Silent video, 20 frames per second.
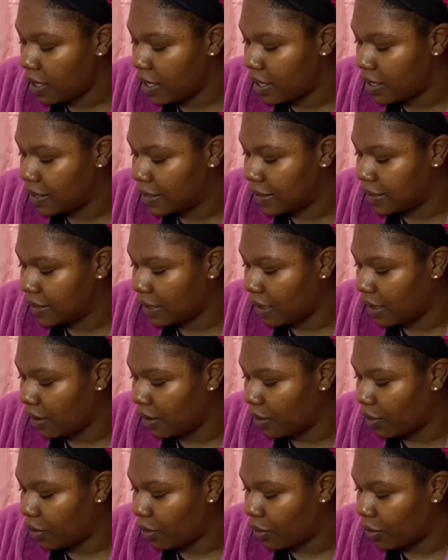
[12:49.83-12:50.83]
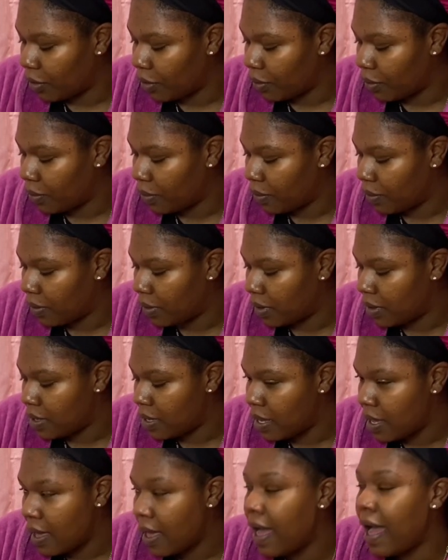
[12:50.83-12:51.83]
And so,
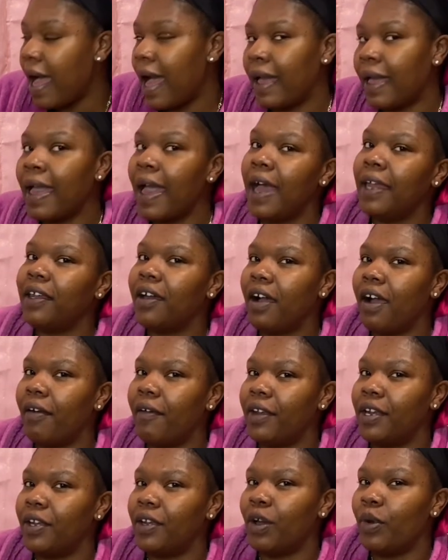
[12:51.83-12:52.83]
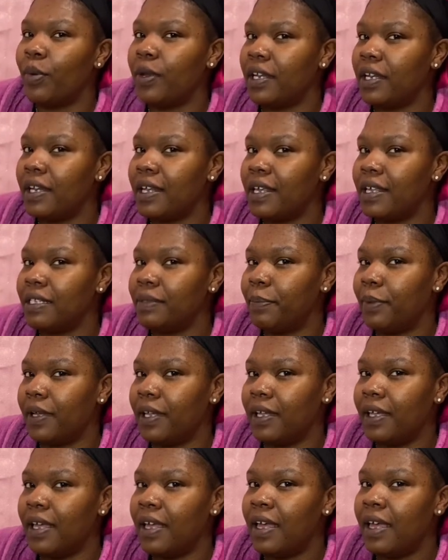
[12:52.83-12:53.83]
I kind of already know what it is,
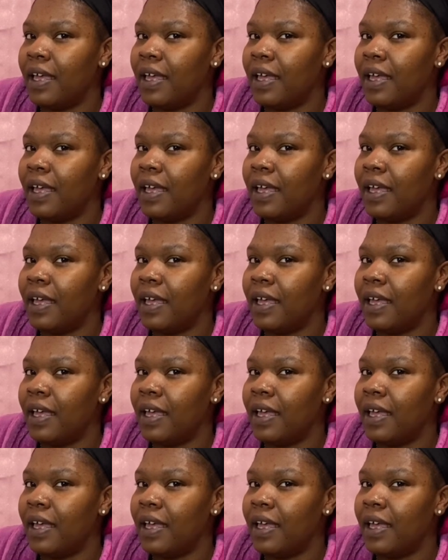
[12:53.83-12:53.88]
but